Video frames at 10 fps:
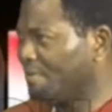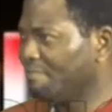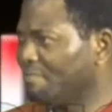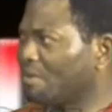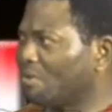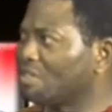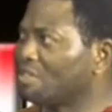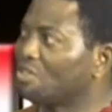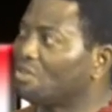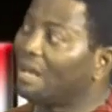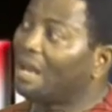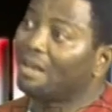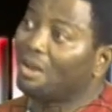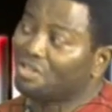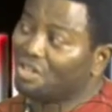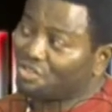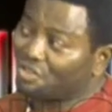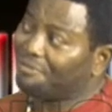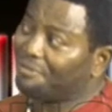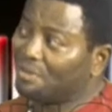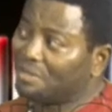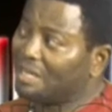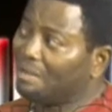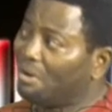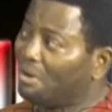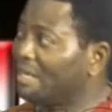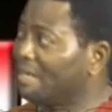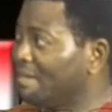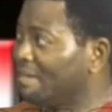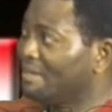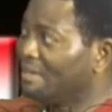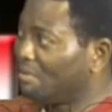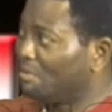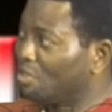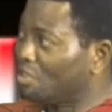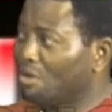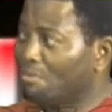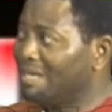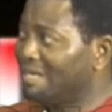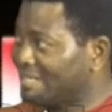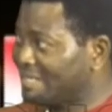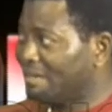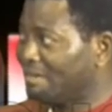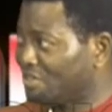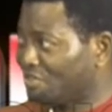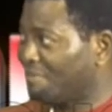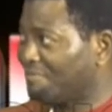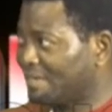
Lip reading: The Constitution, and in traffic, you see them hawking, those young men that sell in traffic.